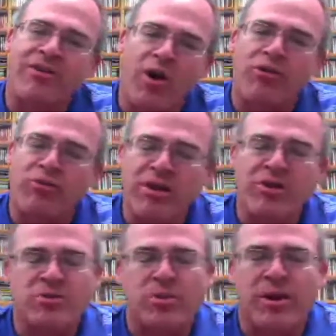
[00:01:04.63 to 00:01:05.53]
and you've gone
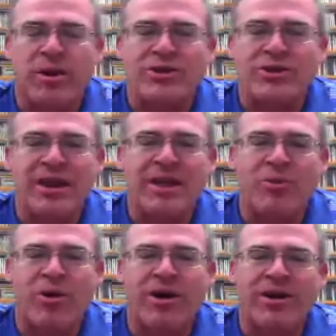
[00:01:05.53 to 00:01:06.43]
3 years pronouncing
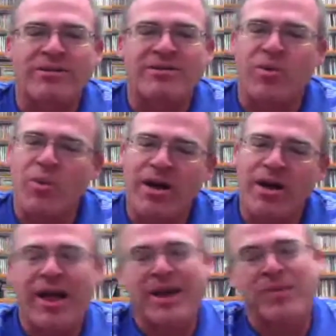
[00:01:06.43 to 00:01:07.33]
the name wrong. And it's like,
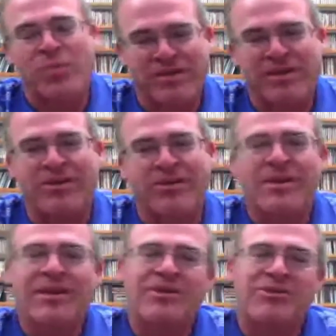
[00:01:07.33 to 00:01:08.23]
well, I didn't want to
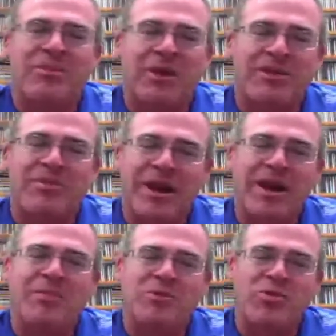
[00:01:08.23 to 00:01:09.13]
tell somebody that
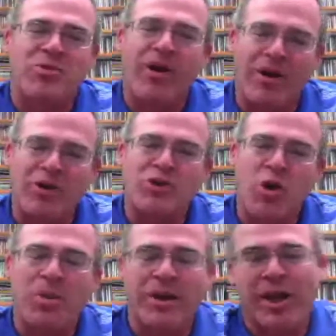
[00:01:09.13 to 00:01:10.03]
my name was wrong. They're
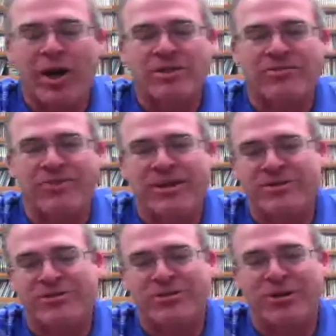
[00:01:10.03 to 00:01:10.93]
just hoping to get on the
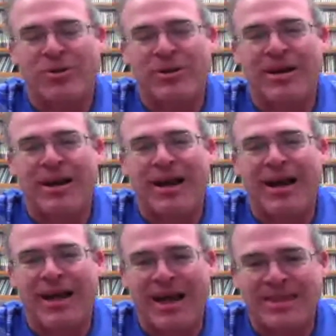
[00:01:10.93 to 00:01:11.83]
field. So
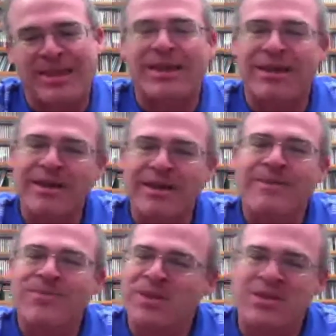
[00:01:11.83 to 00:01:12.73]
I think,
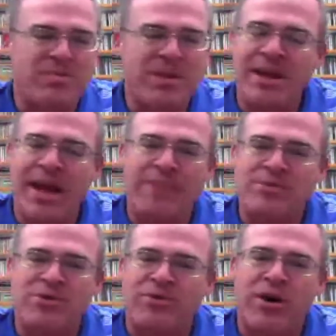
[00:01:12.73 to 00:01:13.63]
to me,
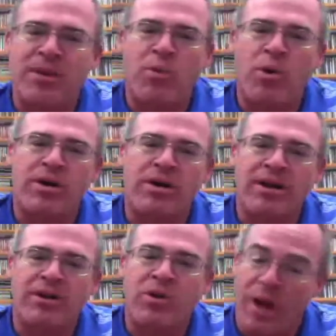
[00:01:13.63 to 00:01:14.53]
names are very
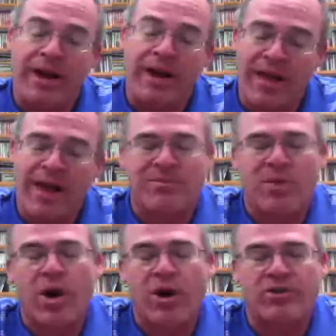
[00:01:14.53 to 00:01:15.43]
important. And you're right, a lot
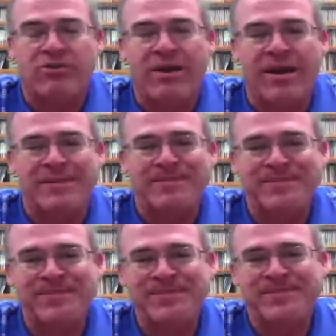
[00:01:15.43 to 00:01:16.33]
of them are hard to say.